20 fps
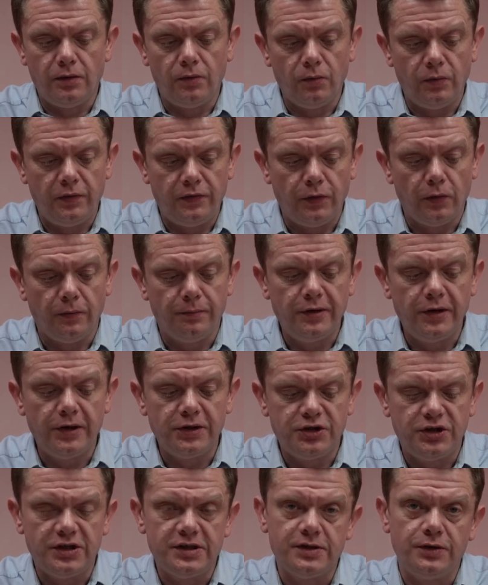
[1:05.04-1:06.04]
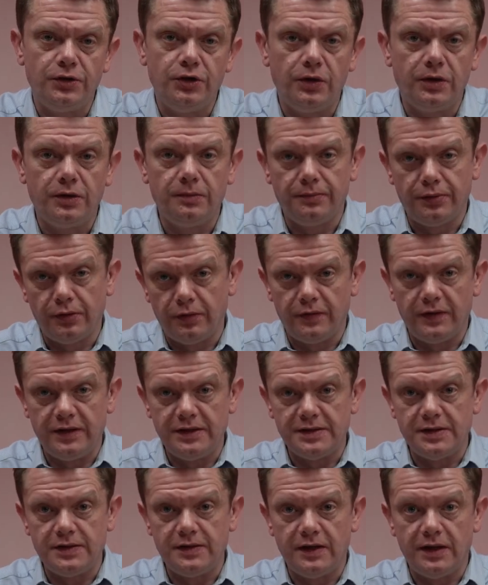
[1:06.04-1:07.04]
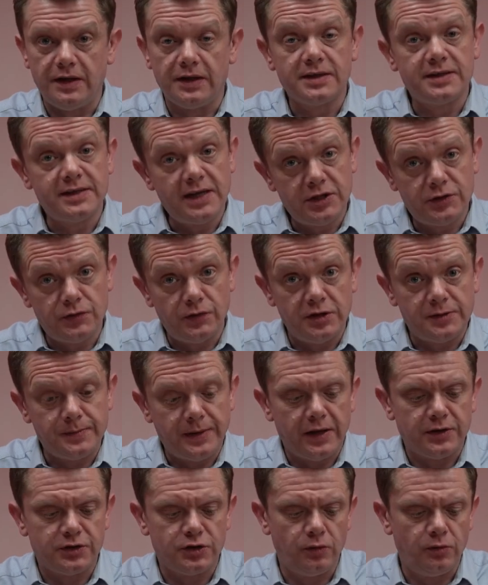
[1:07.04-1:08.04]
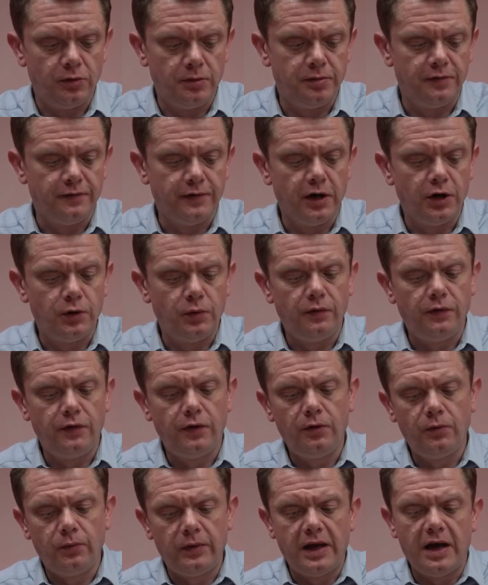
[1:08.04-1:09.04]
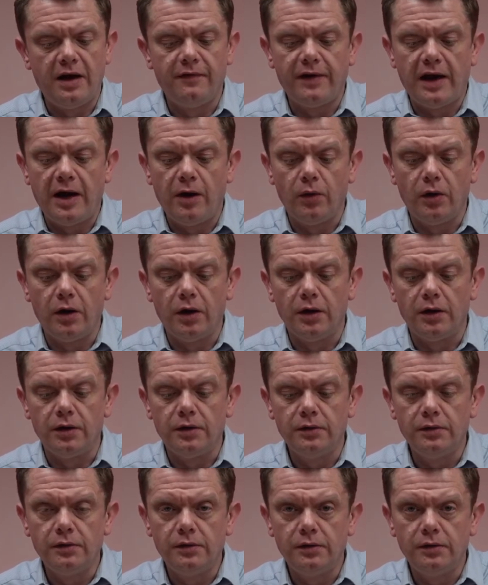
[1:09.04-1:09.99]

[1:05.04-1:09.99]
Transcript: with your purchase, and you can put these in the accessories pouch that we provide with you, we have our